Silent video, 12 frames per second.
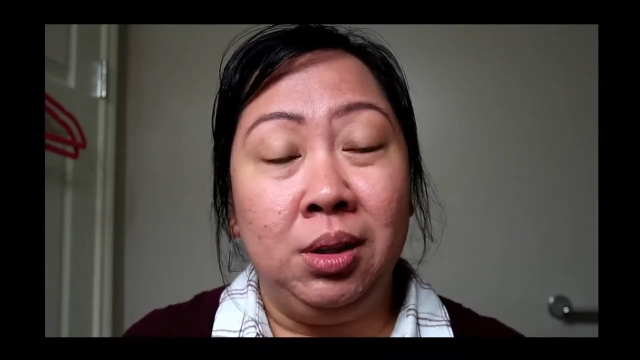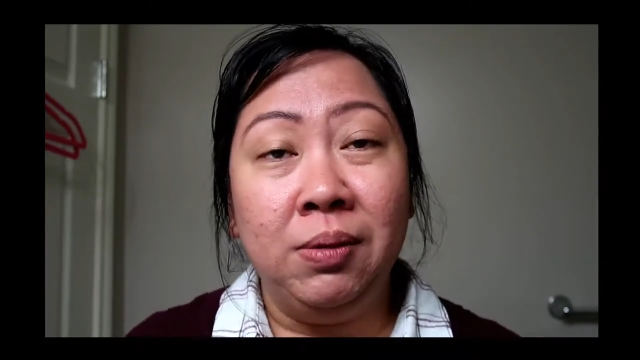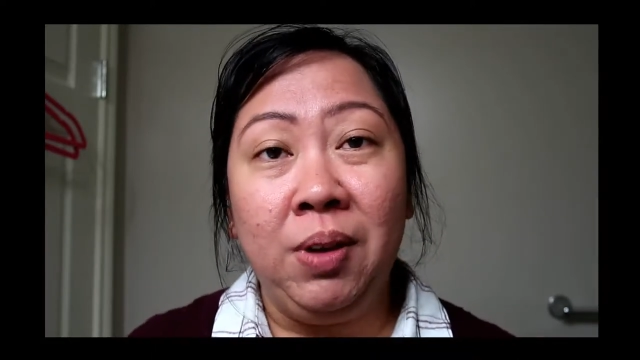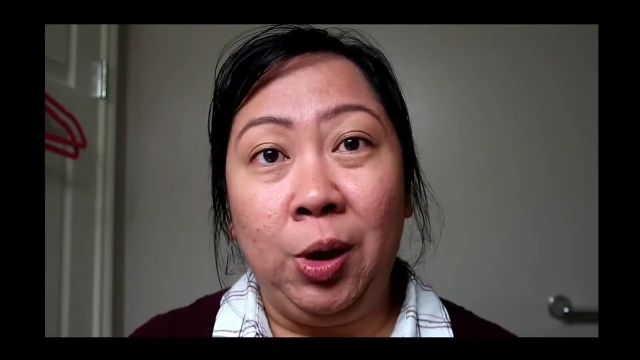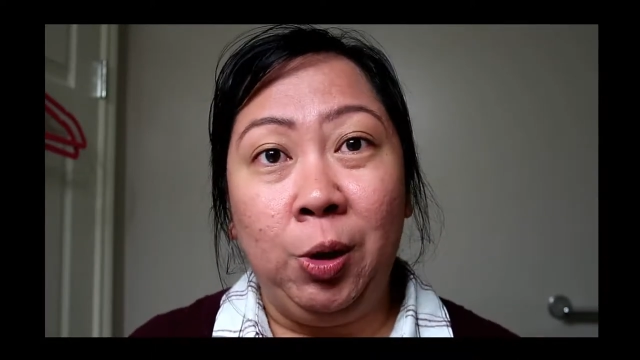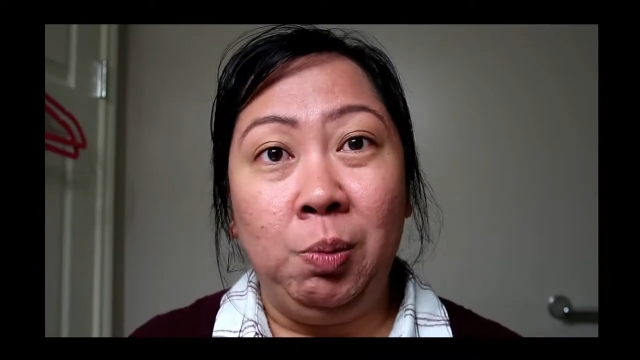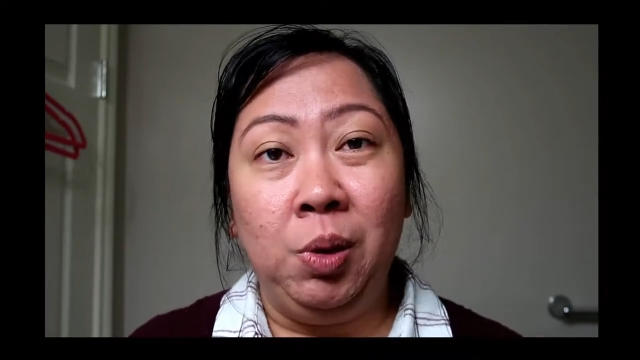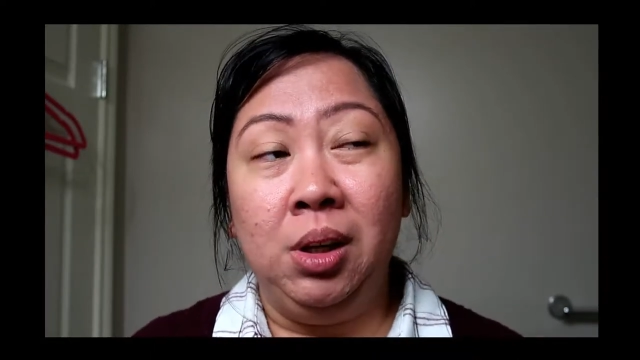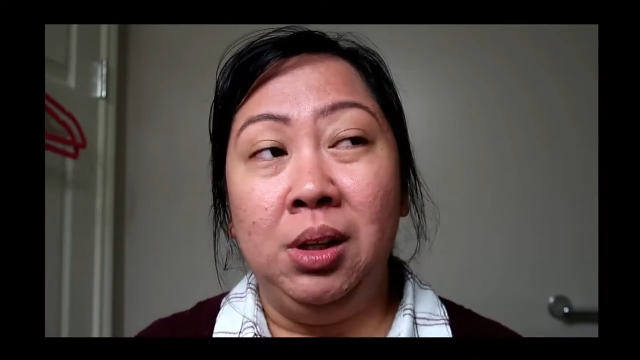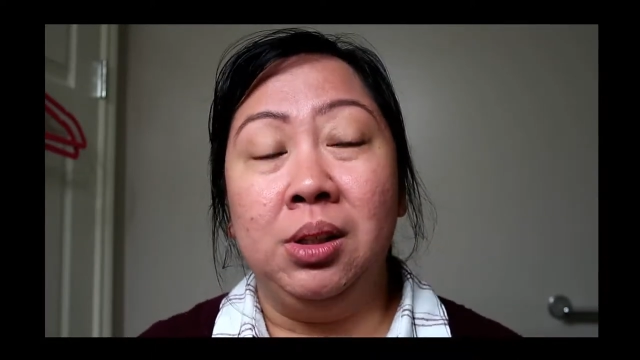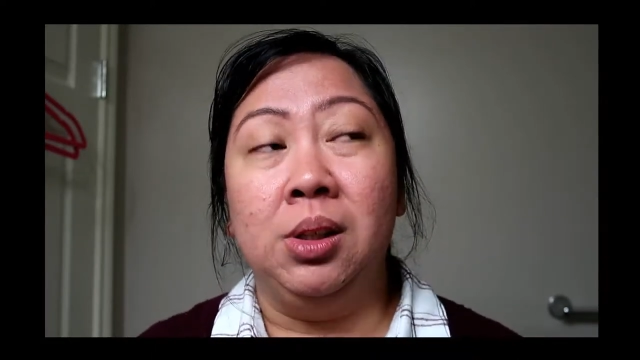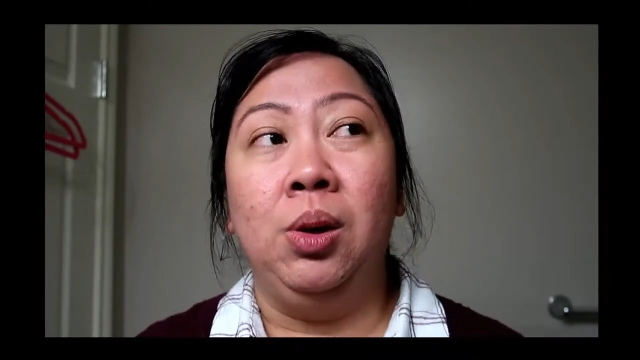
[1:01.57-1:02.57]
lots of out
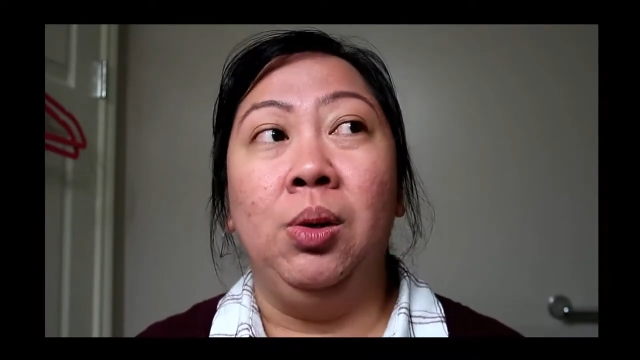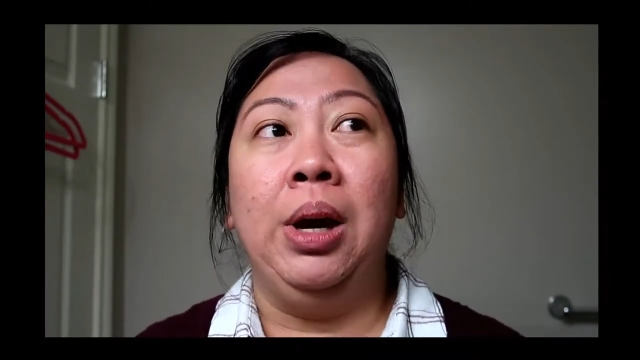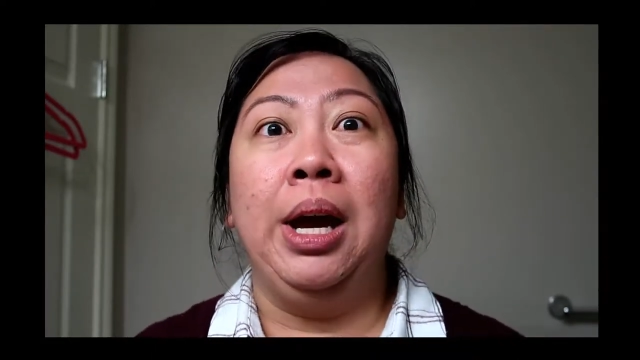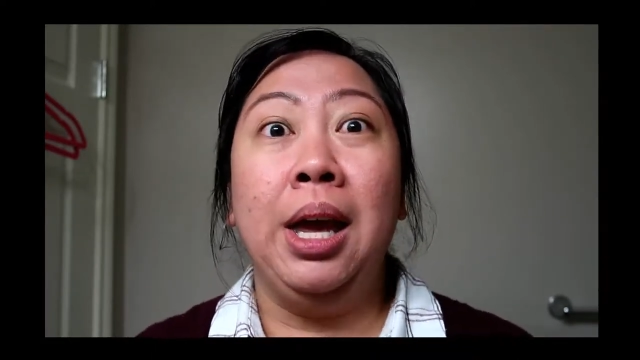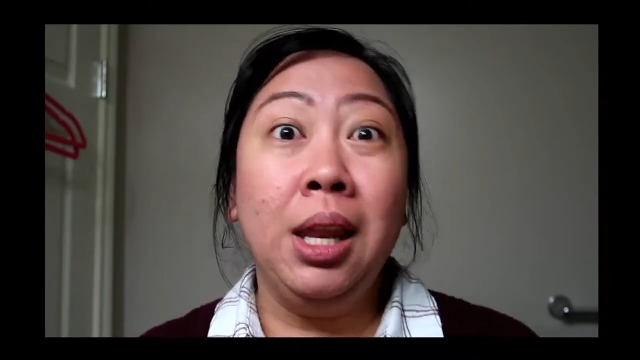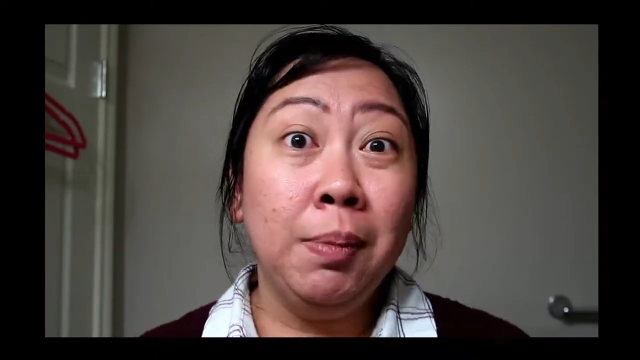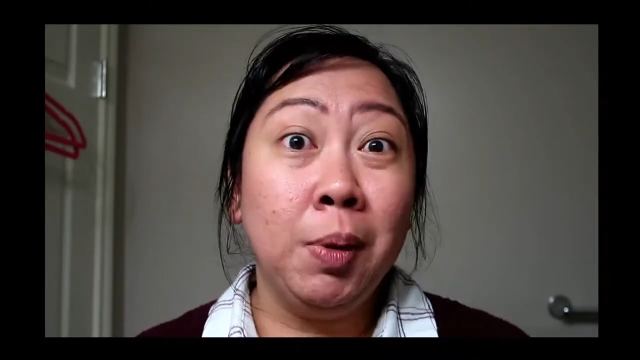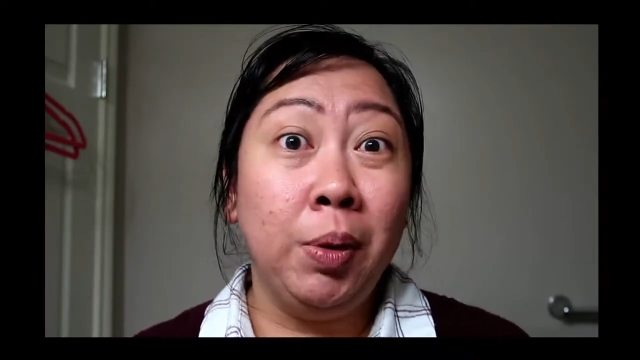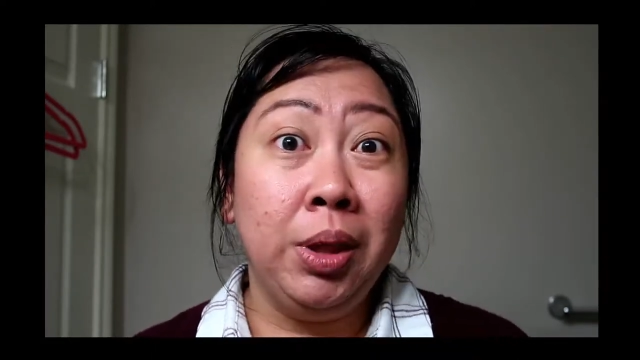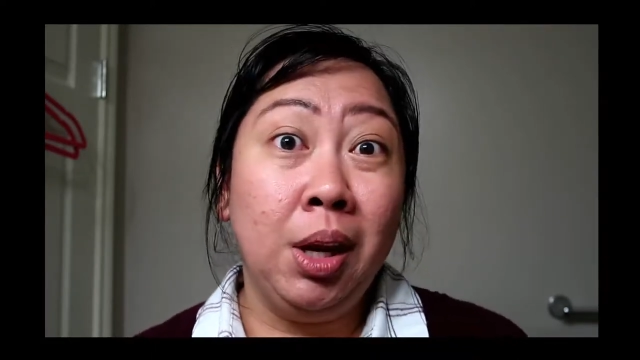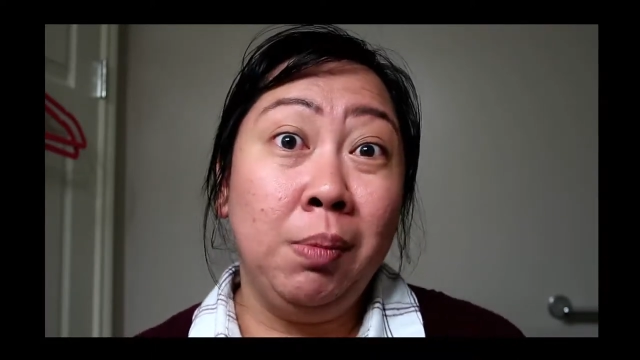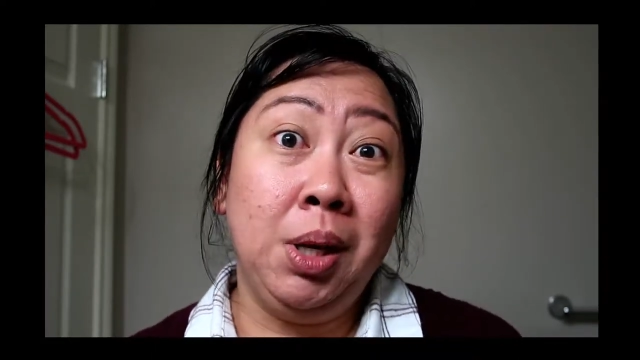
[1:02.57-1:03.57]
malls. So I end up
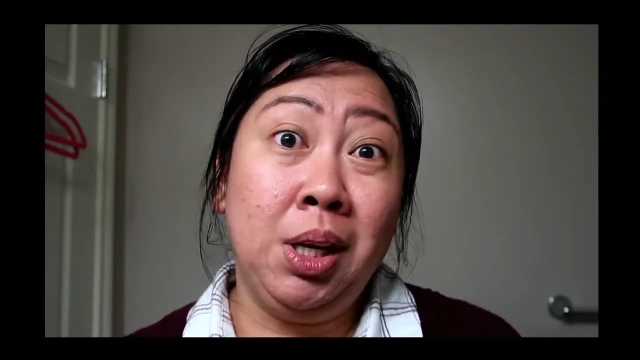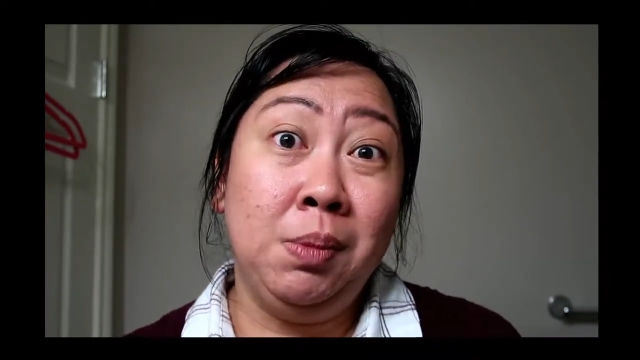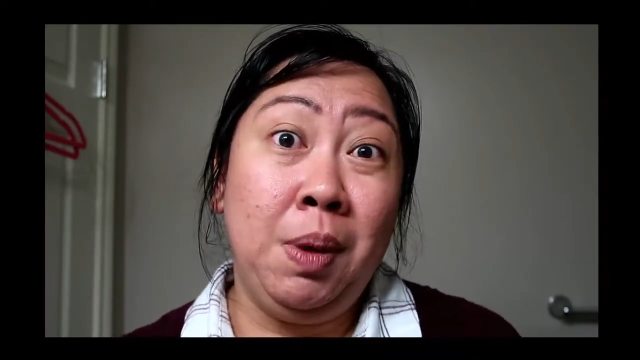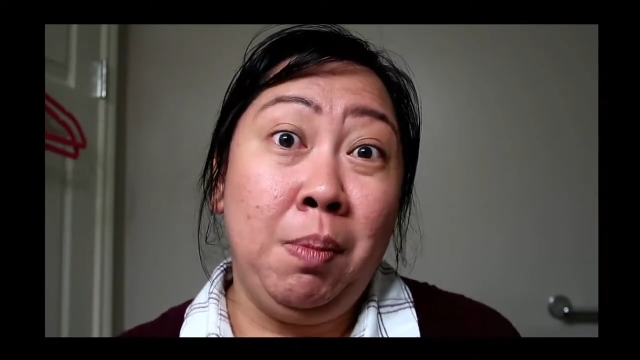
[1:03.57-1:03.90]
going there because